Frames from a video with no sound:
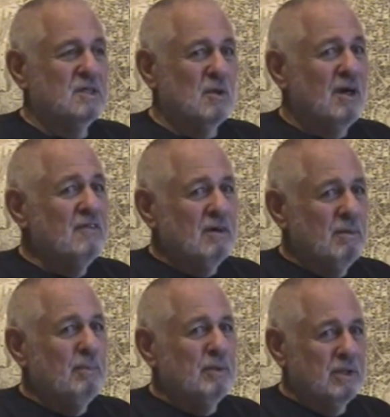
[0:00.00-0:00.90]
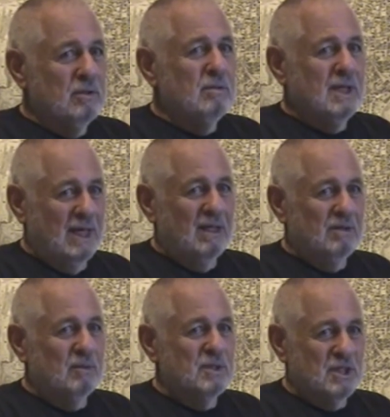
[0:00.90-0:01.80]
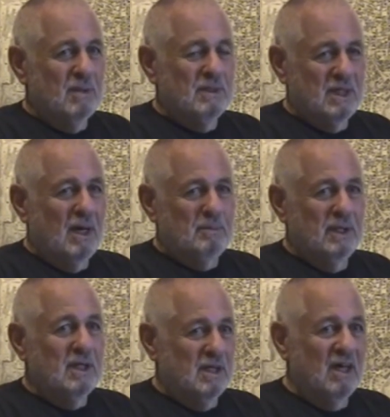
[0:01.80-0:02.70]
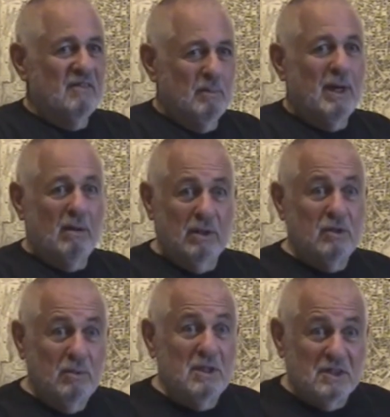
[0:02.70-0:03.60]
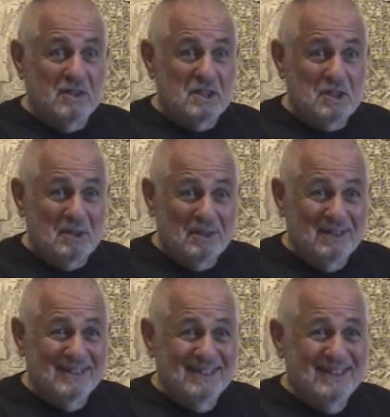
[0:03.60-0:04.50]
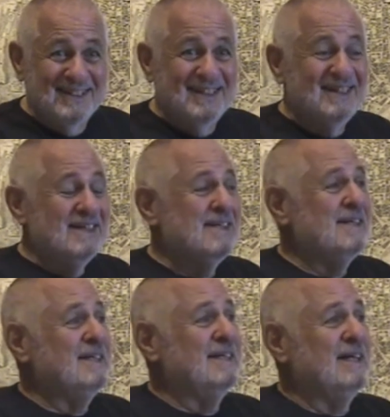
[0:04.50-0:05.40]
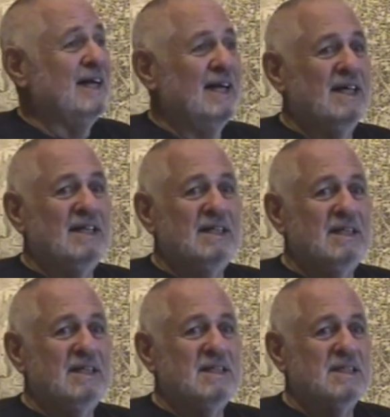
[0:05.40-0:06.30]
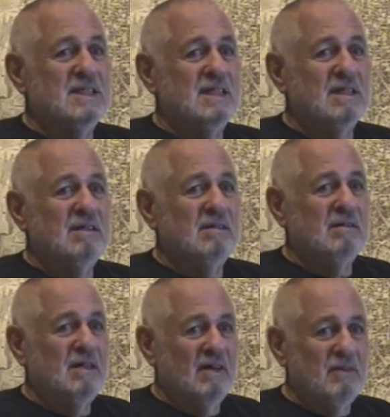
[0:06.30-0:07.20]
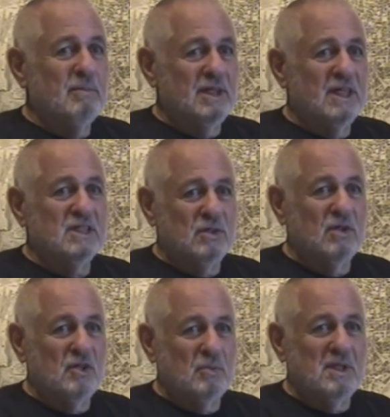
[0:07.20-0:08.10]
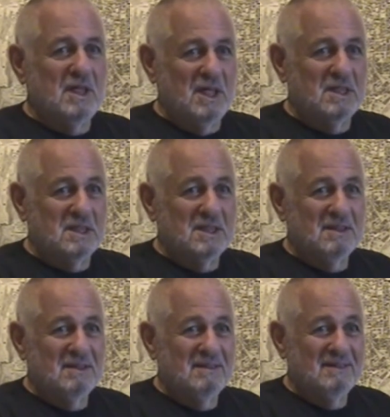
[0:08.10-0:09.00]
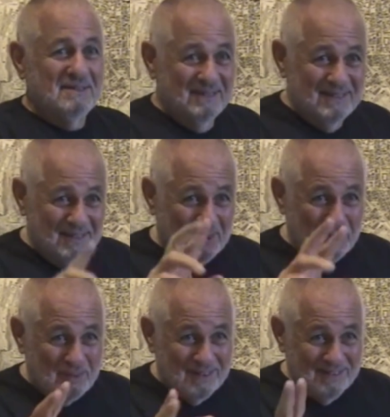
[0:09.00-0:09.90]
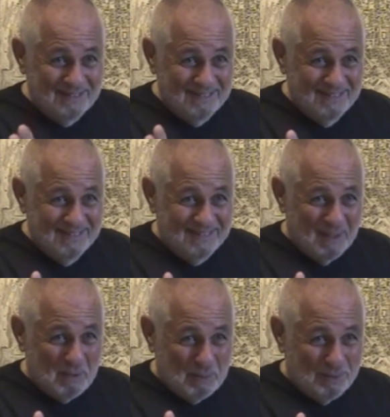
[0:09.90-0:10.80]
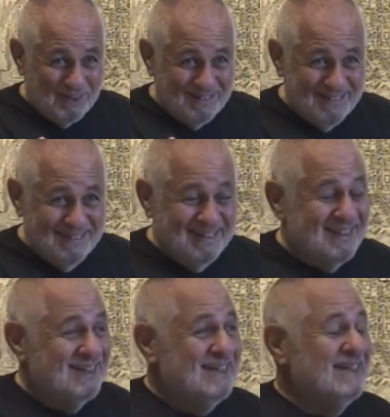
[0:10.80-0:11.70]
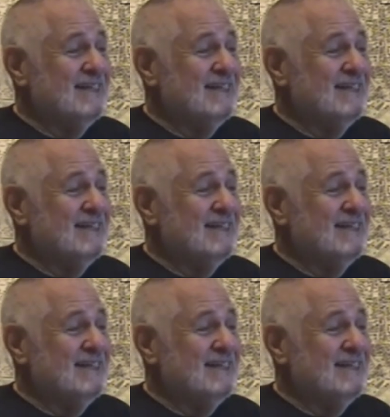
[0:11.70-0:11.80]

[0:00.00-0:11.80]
So I've come up with a new calendar, which I'm adopting, and I have the power to do this this year. And it's uh, every month has 33 days. 33, mm-hmm. name of the book. Yeah.